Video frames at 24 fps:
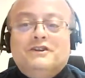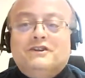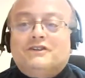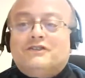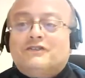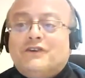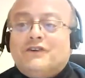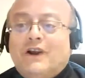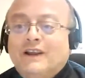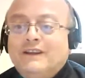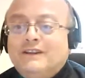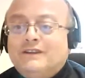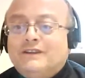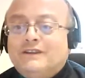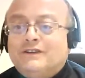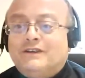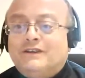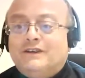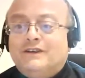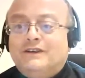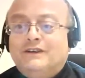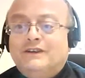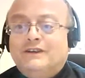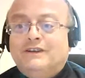
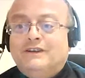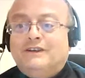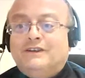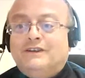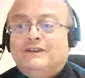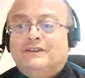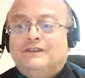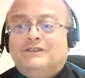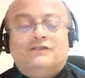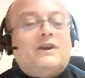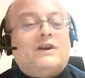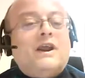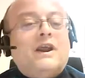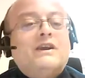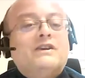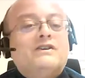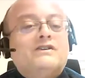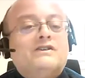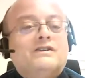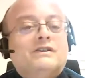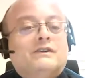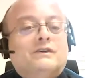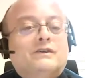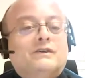right
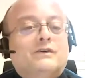direction,